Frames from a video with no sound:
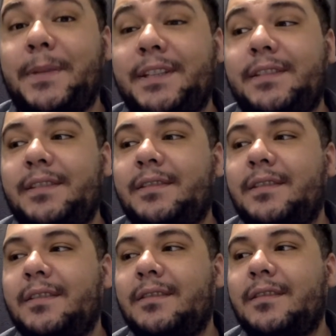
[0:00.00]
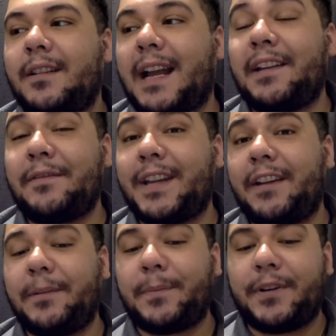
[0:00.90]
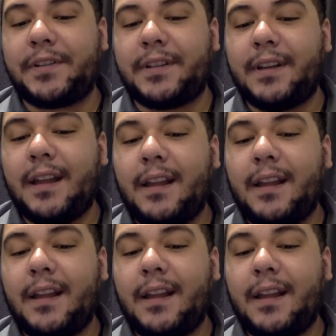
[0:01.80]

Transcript: he's kind of a caring person.